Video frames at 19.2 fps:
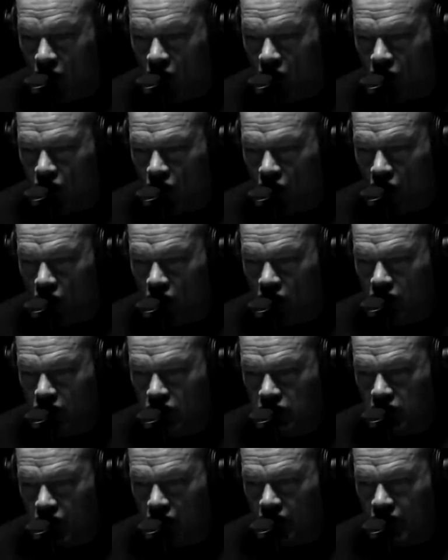on our
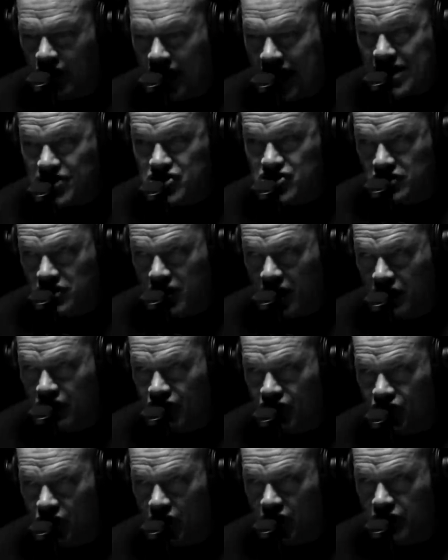on the Echelon
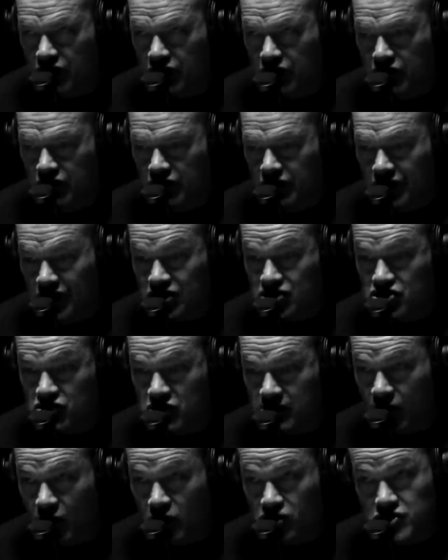Front
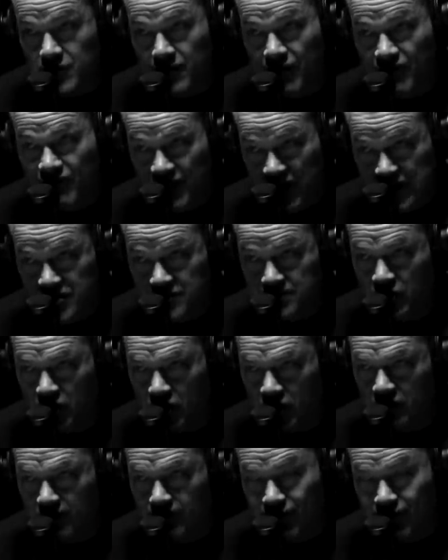Extreme Ownership Facebook